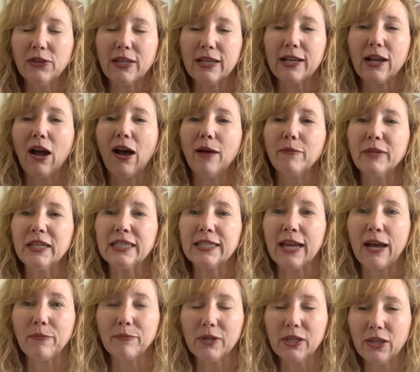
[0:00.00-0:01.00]
comment
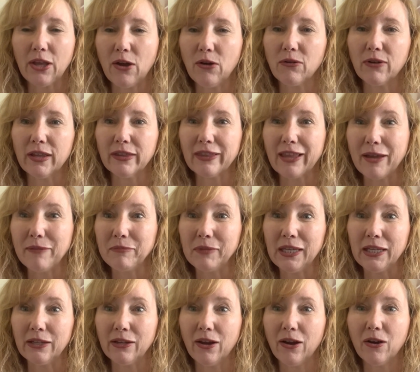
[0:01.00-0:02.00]
down below and let
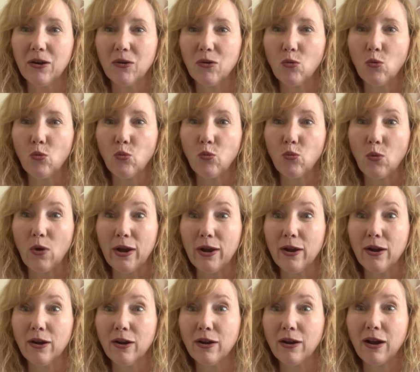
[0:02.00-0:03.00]
me know
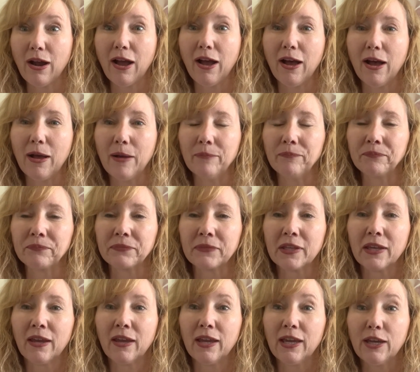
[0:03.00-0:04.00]
where,
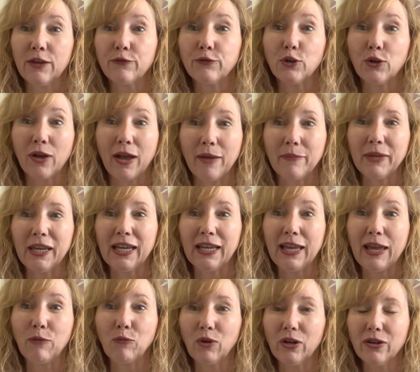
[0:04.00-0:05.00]
if you're coming
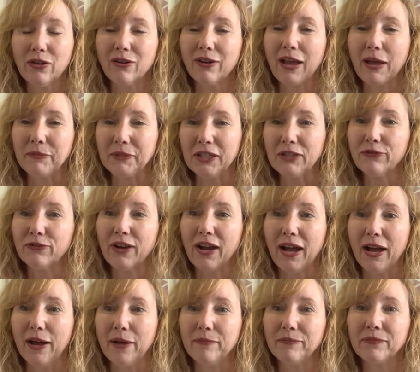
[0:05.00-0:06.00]
and where you're coming
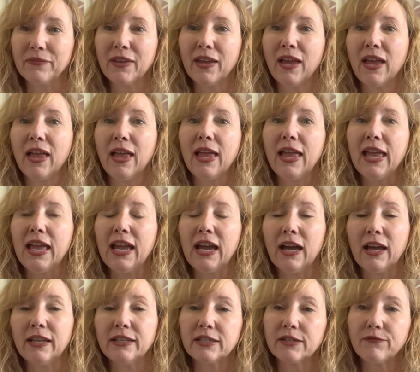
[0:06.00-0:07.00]
from.
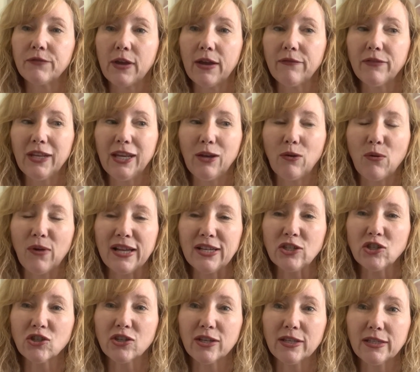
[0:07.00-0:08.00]
And if you have any
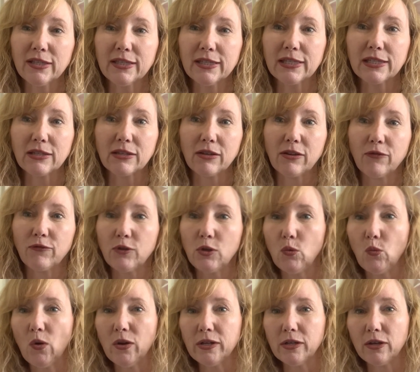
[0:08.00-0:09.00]
questions, if you
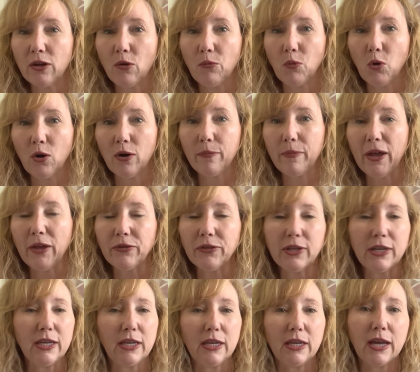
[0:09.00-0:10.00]
want to know more about
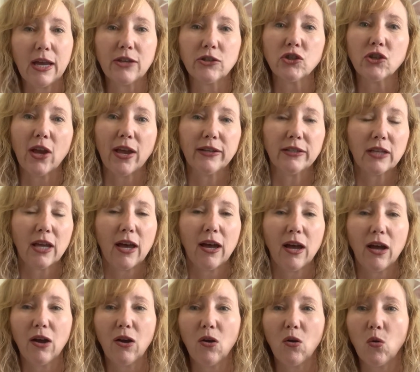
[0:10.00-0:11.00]
the agenda